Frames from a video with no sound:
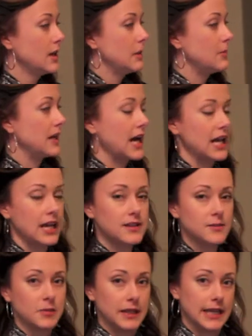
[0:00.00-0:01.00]
But I like to
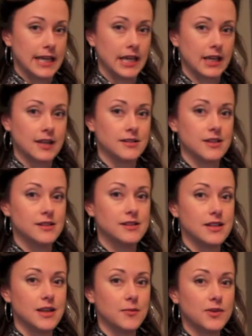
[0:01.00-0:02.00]
plan because it
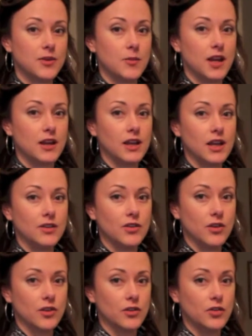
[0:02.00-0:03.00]
seems to make it
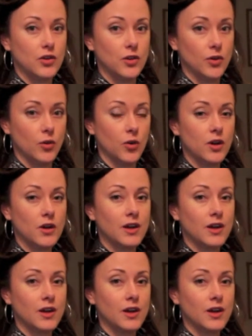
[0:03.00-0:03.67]
easier to